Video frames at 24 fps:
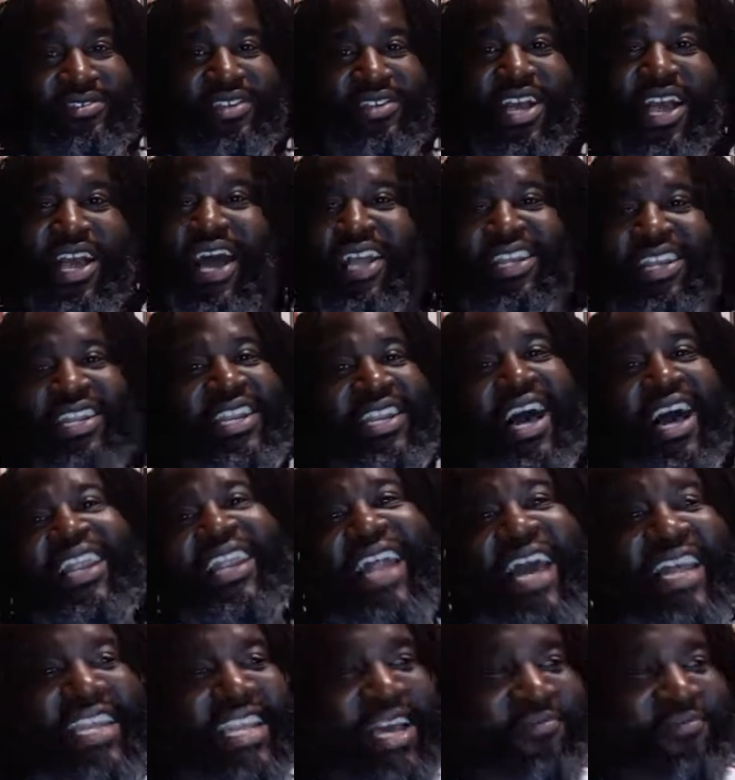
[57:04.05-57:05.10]
I did not
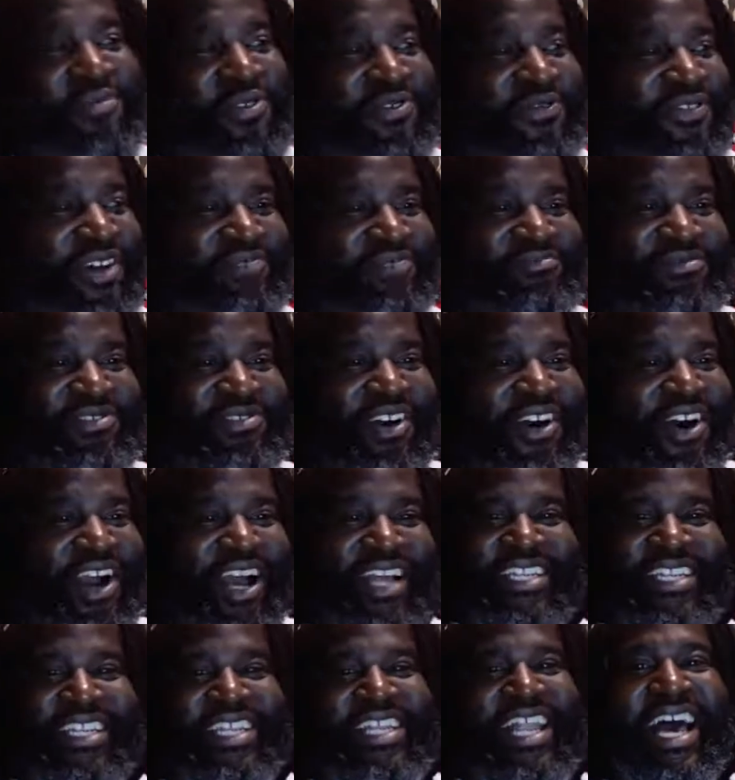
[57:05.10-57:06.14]
like that movie. I'm sorry. I
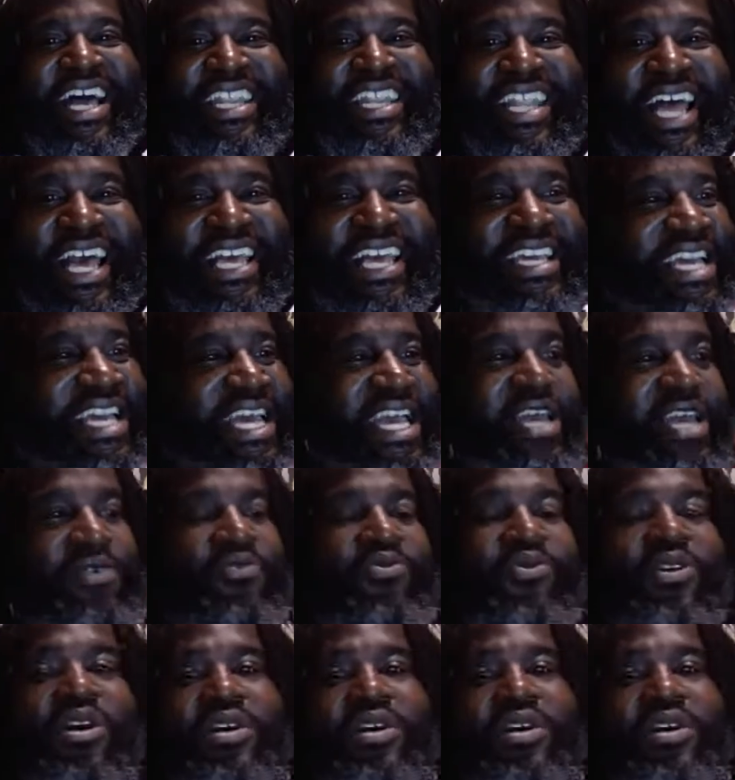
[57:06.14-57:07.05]
did not like it.